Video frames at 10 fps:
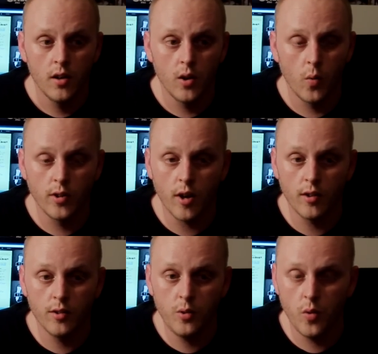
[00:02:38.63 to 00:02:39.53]
You know, we're
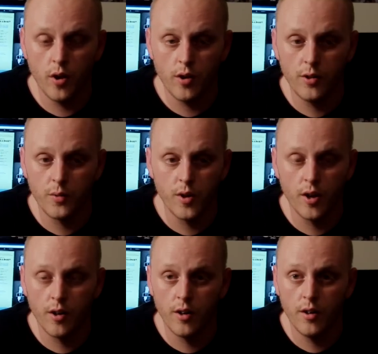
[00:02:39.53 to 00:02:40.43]
talking 200,
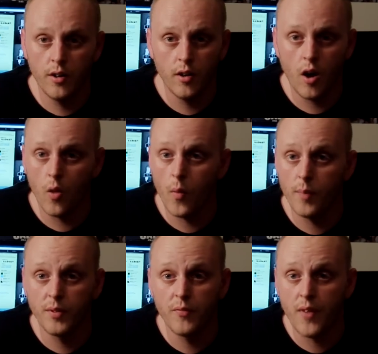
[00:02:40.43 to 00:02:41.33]
300, all the
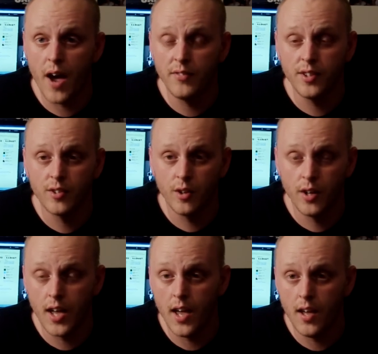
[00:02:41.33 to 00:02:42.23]
way up to 500,
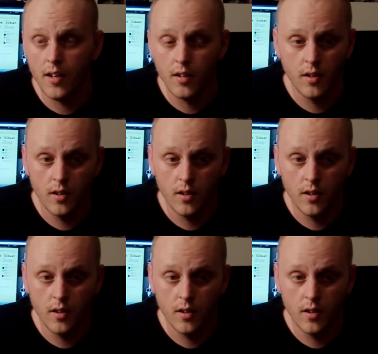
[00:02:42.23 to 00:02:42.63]
600K